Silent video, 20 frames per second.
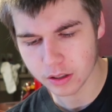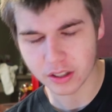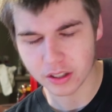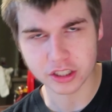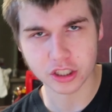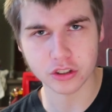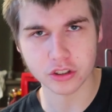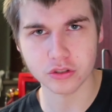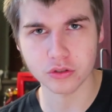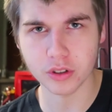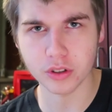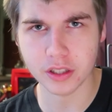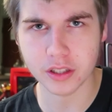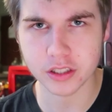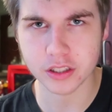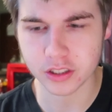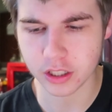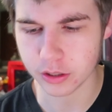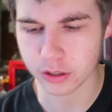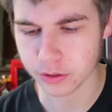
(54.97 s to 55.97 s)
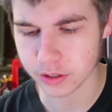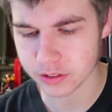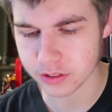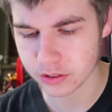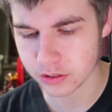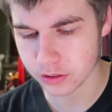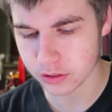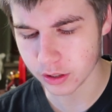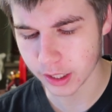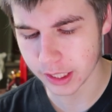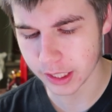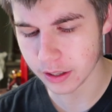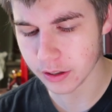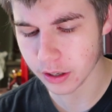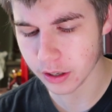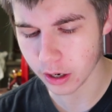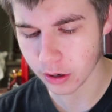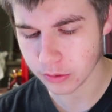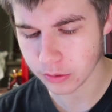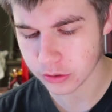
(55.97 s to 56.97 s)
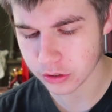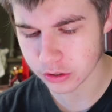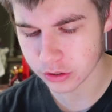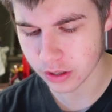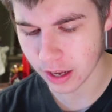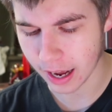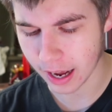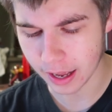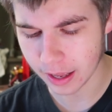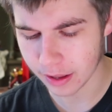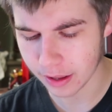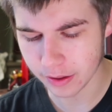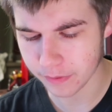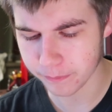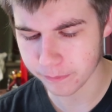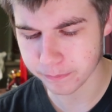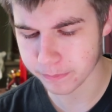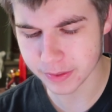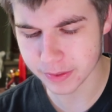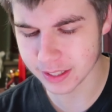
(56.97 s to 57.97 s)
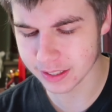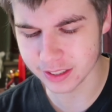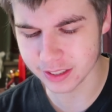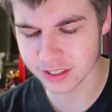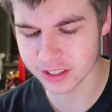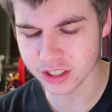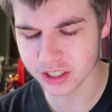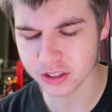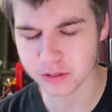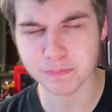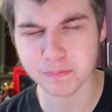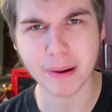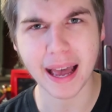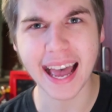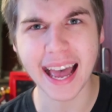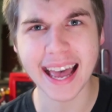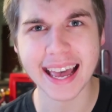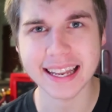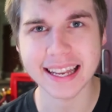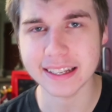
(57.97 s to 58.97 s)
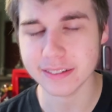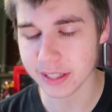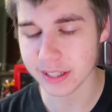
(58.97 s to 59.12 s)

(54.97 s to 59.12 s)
Let's just look at these tier lists. Like, you know, just, this is just bad.